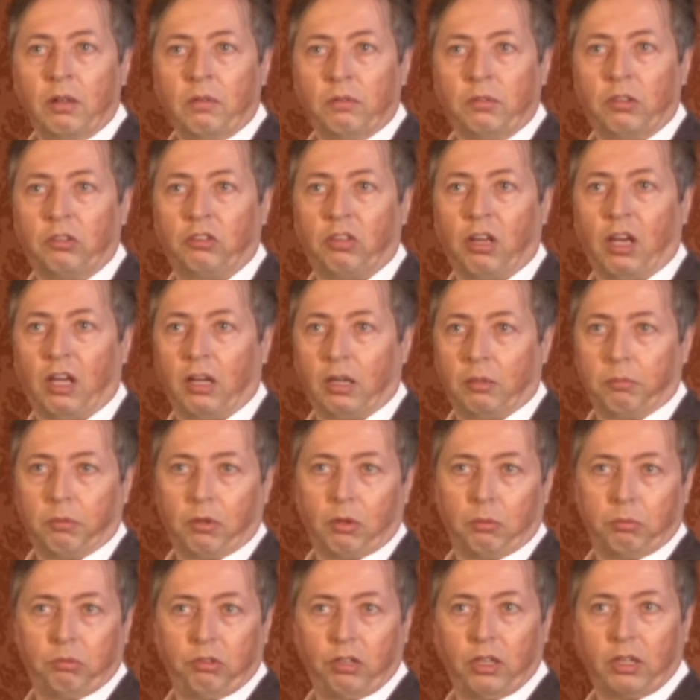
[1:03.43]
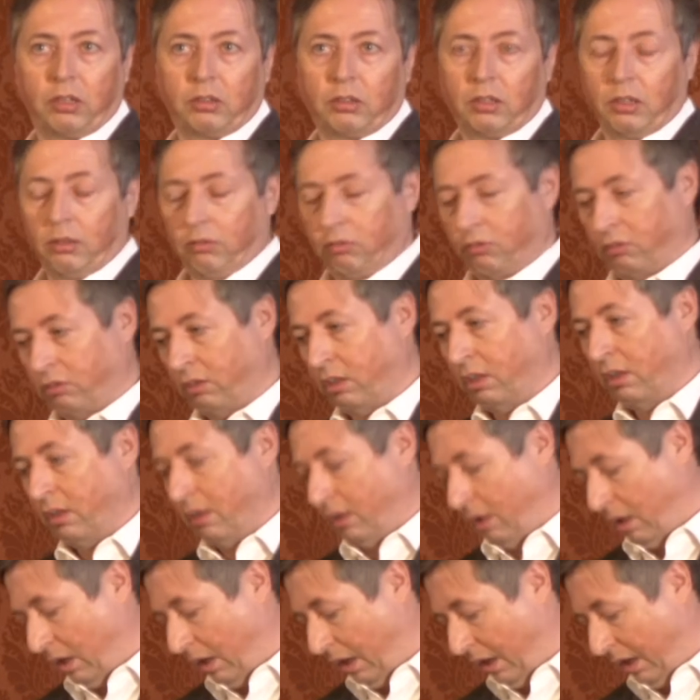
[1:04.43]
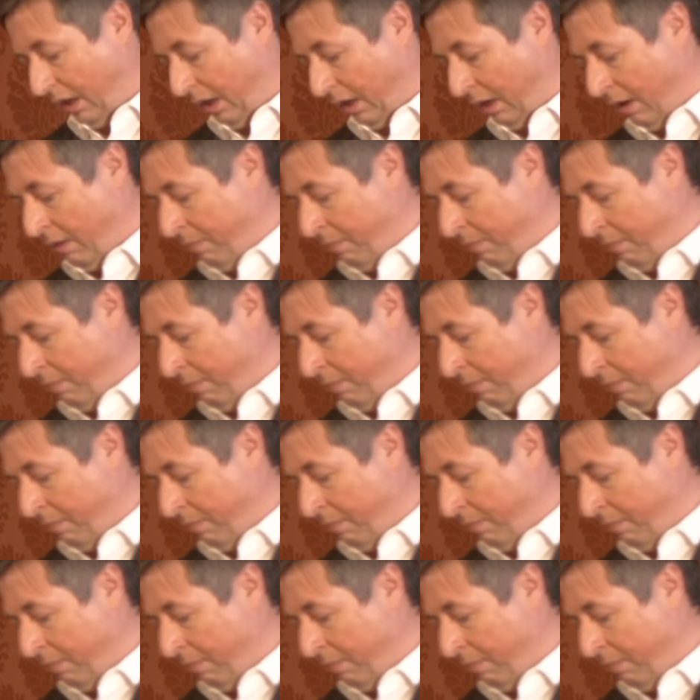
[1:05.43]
desirable objectives like